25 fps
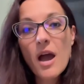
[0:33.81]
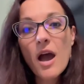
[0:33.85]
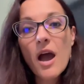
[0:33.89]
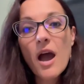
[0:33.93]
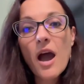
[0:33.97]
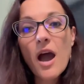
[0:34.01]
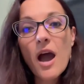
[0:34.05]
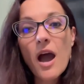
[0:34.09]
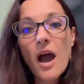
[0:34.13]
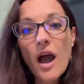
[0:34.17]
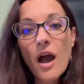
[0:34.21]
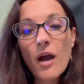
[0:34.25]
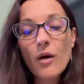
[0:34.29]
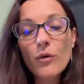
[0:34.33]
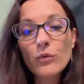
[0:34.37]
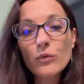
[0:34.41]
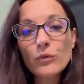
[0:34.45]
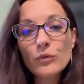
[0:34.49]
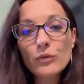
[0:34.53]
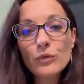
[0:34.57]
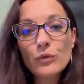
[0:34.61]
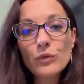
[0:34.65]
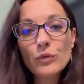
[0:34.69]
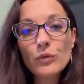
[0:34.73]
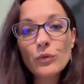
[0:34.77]
how
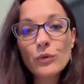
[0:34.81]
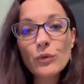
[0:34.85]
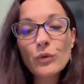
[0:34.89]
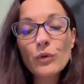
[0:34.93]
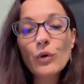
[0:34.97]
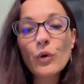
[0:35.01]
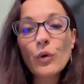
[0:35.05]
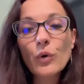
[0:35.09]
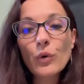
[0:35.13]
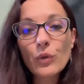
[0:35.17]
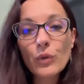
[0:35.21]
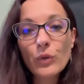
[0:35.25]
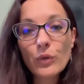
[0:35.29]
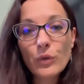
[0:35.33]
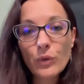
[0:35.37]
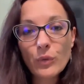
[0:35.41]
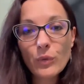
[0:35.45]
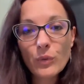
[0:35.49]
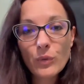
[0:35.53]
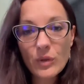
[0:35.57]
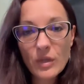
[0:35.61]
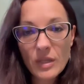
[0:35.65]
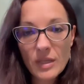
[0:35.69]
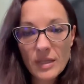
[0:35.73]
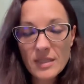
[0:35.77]
to go
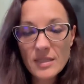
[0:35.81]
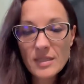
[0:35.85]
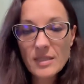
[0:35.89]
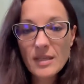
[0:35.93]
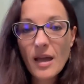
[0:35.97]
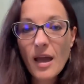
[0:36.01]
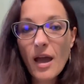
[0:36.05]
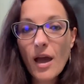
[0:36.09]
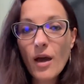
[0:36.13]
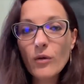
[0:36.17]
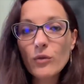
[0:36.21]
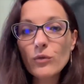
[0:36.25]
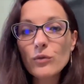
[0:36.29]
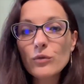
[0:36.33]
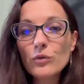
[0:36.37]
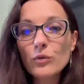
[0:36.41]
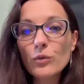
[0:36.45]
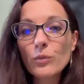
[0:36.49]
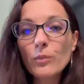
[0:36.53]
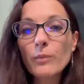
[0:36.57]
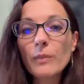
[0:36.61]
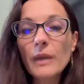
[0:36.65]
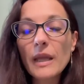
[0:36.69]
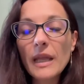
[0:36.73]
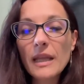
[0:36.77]
through this, how to
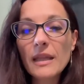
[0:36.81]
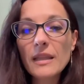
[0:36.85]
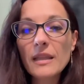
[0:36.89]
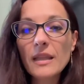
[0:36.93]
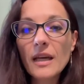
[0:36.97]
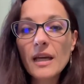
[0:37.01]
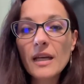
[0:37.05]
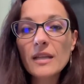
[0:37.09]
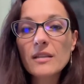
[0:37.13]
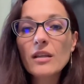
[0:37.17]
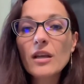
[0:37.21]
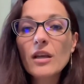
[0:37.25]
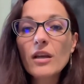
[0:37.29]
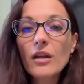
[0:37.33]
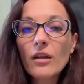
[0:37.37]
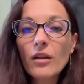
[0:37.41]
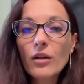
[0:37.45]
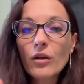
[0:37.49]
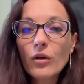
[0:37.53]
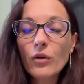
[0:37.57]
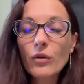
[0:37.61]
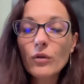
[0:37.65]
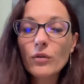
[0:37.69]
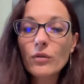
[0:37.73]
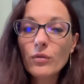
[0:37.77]
make that
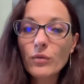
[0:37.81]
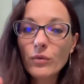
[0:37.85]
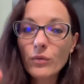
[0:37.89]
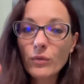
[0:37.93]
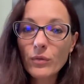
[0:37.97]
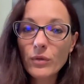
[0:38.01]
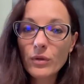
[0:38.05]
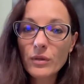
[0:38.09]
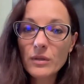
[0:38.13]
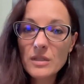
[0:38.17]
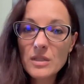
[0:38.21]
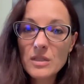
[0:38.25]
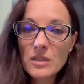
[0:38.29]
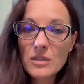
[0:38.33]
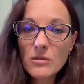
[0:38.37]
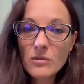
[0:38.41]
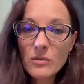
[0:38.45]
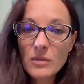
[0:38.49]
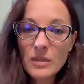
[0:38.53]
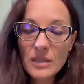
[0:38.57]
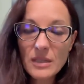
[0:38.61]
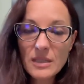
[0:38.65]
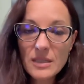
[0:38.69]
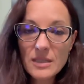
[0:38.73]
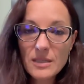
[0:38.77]
go through the
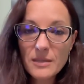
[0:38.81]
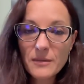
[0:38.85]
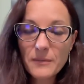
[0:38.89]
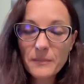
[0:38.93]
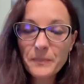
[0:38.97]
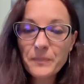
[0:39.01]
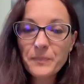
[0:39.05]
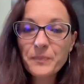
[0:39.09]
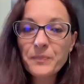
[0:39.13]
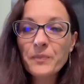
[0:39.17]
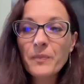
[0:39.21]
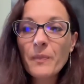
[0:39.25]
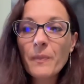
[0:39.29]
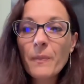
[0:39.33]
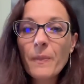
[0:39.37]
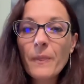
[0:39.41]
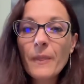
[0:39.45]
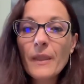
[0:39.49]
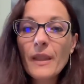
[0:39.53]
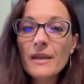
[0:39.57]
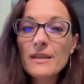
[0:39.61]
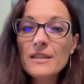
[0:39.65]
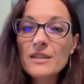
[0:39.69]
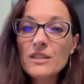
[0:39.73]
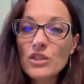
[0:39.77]
students.
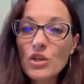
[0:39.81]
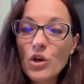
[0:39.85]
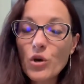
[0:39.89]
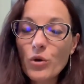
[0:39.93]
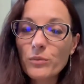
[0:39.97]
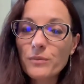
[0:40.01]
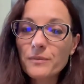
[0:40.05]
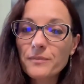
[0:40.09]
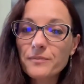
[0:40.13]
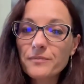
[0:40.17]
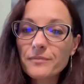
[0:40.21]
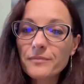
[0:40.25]
So